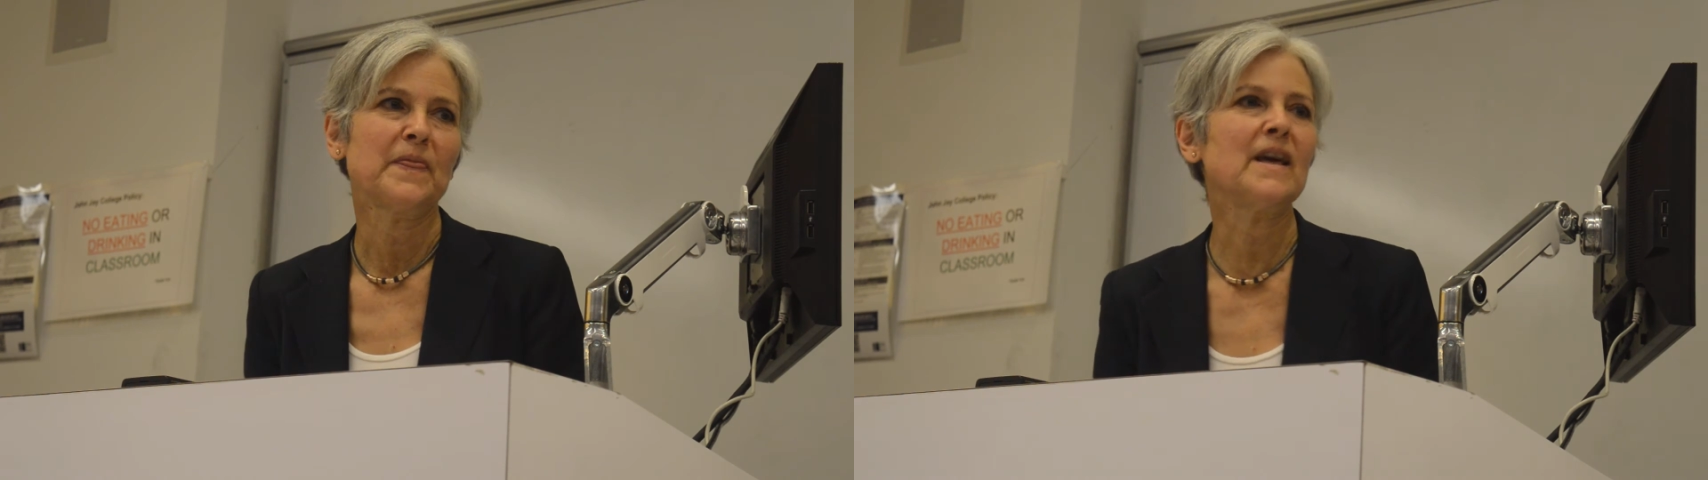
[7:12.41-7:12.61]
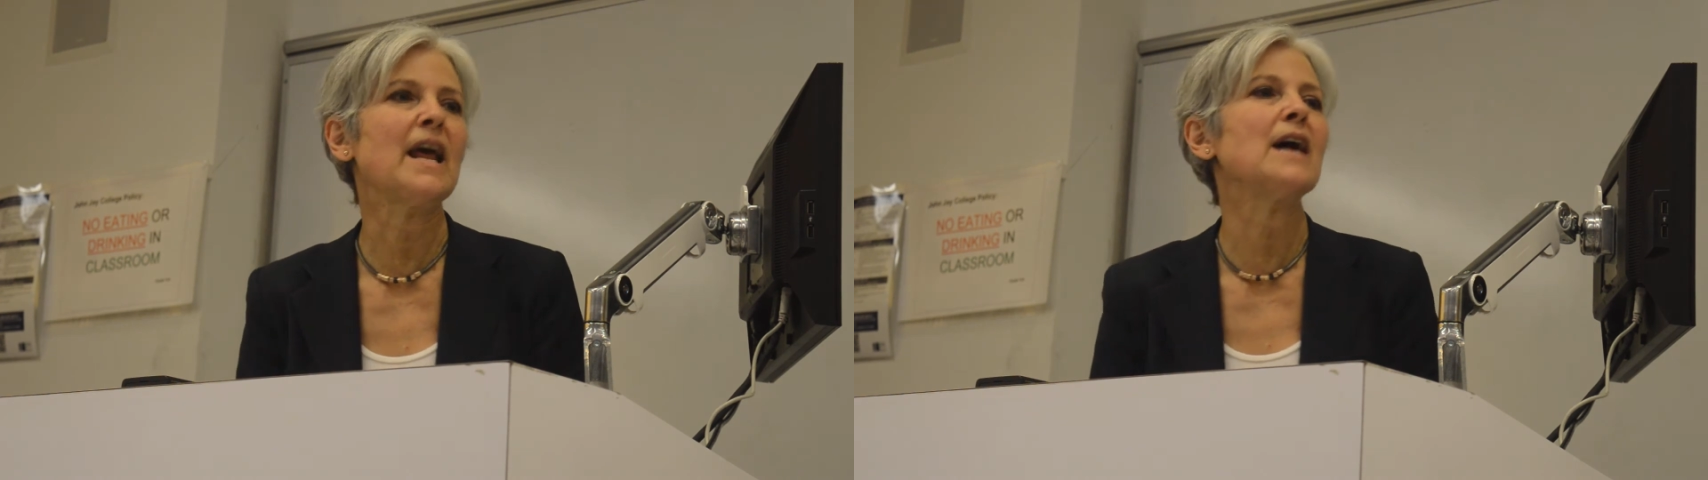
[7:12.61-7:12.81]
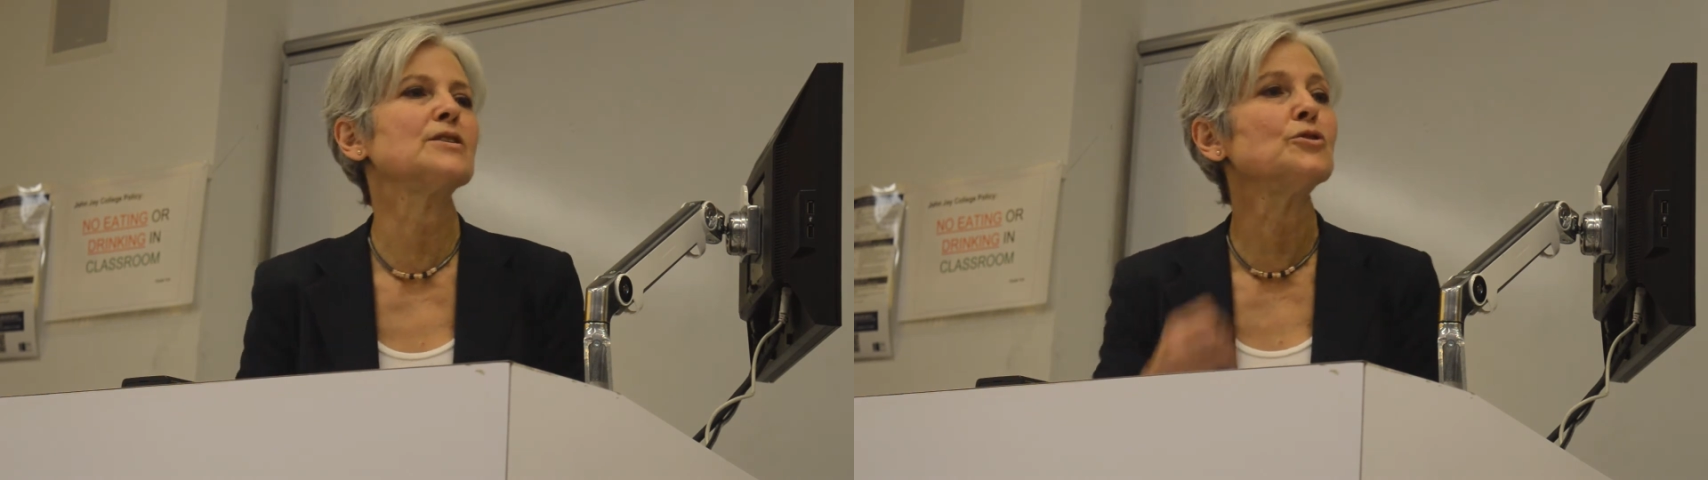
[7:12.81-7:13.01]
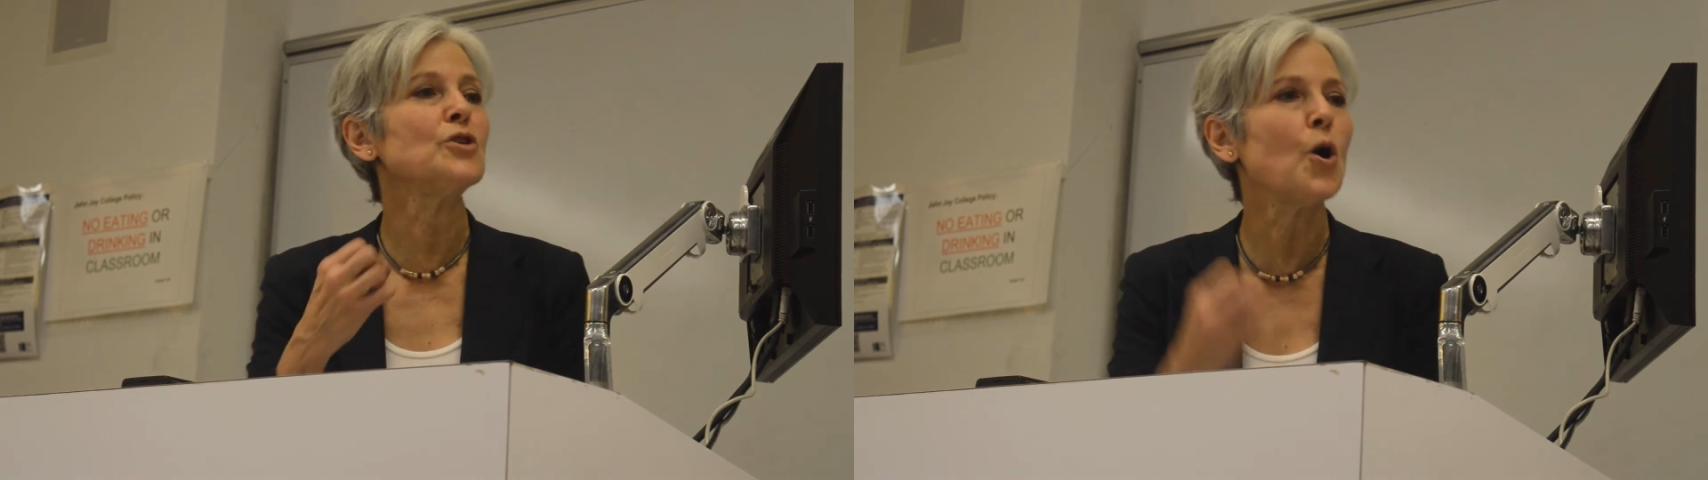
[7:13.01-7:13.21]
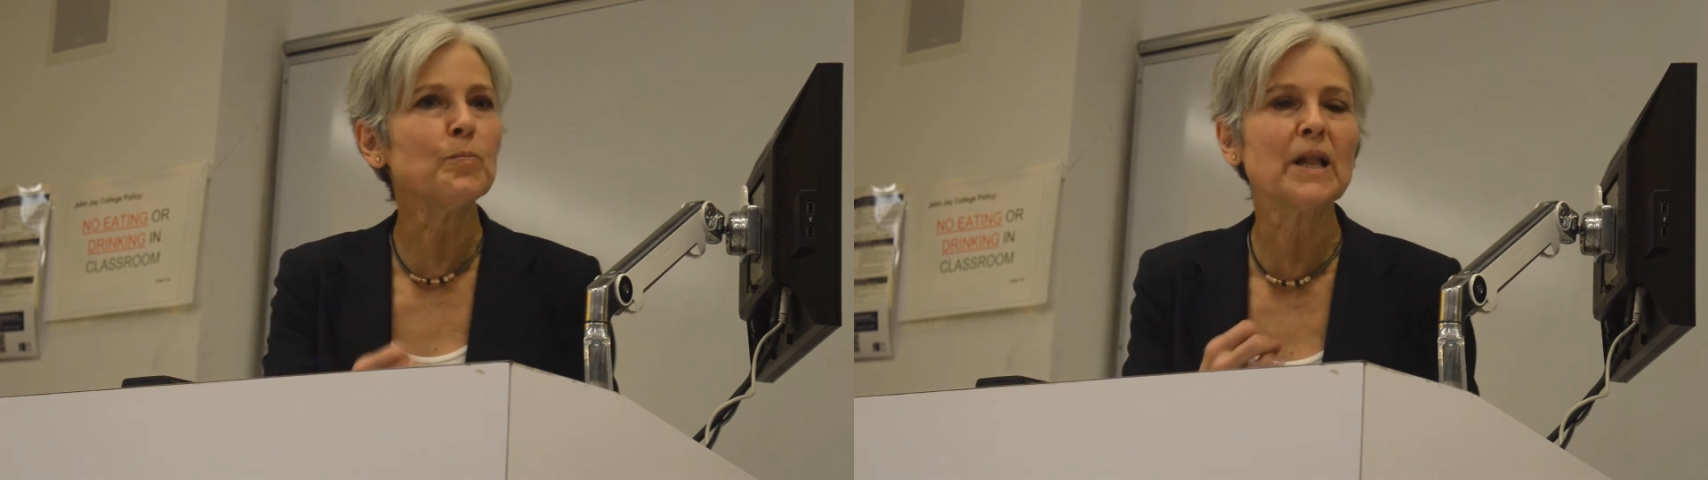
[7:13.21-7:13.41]
that has
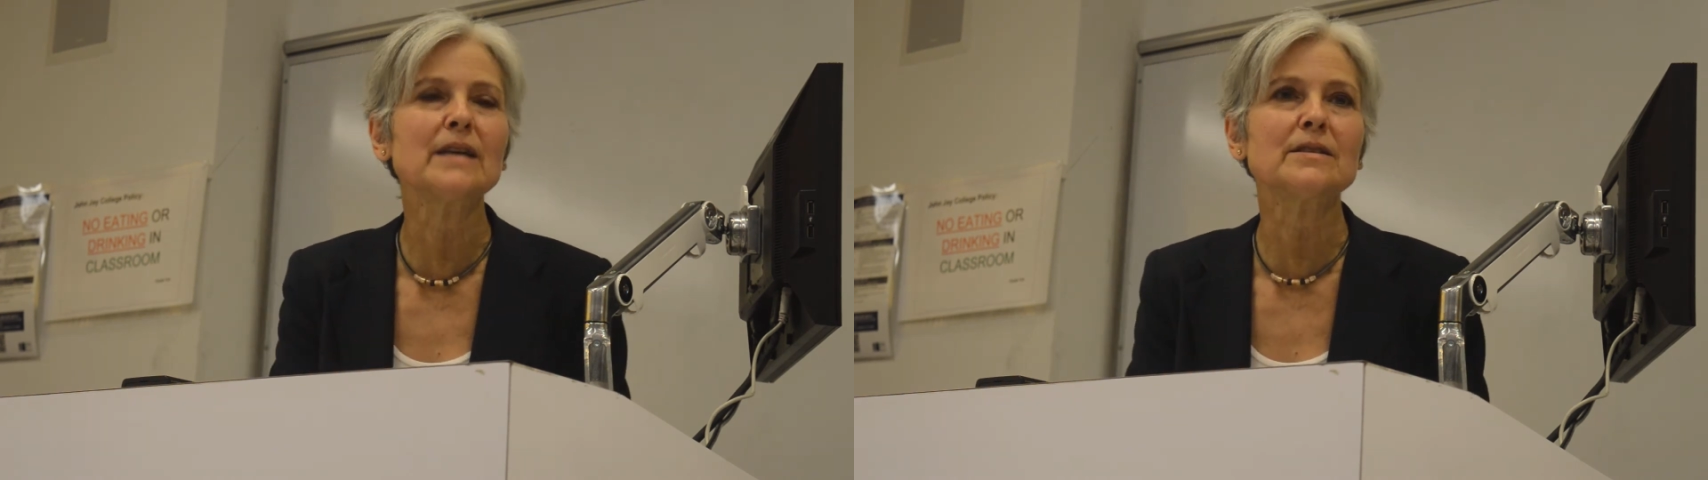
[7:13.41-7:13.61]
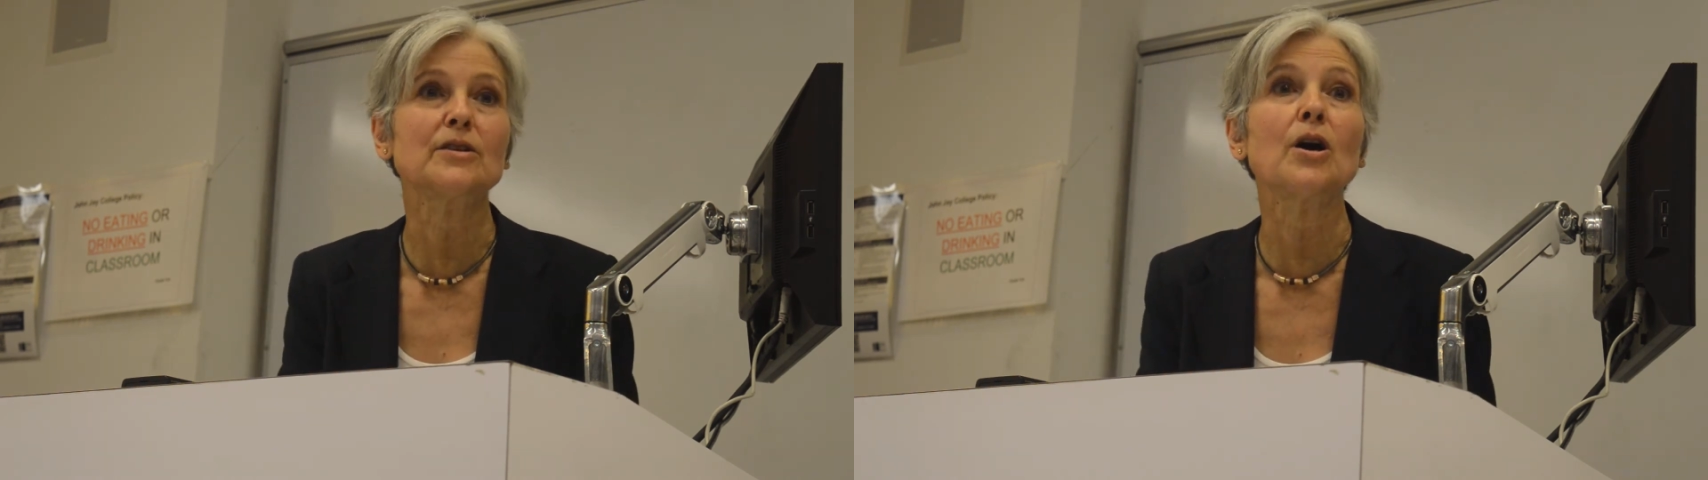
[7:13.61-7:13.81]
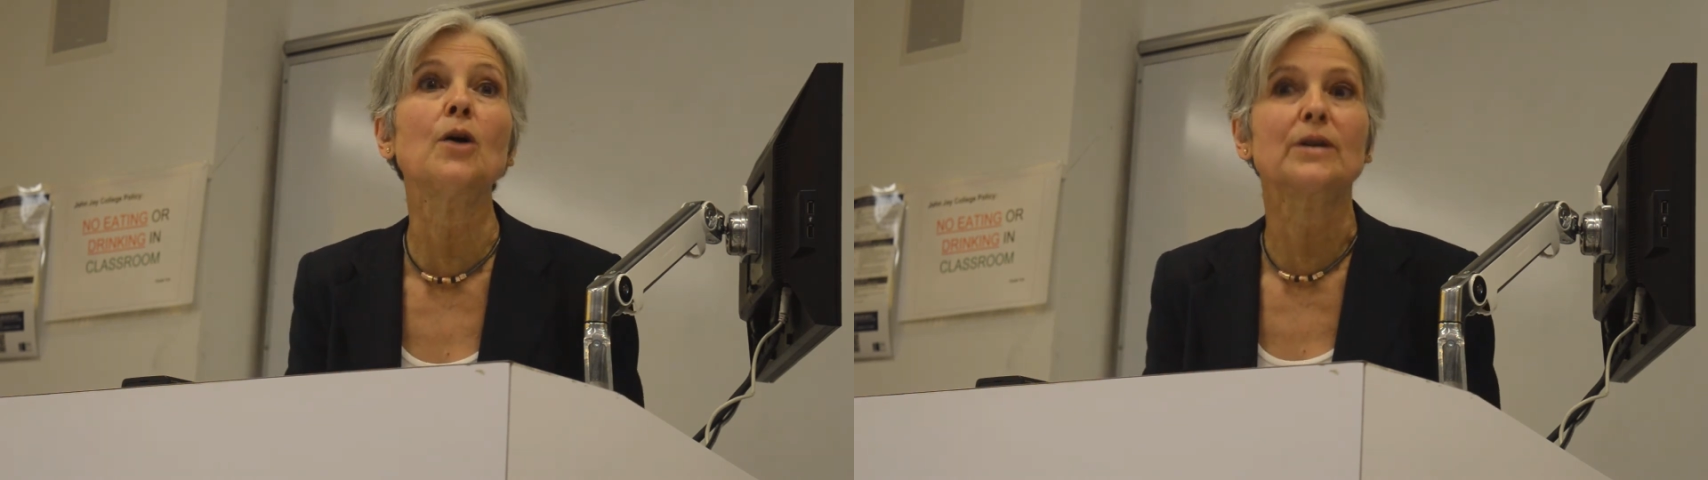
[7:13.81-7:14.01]
no place to go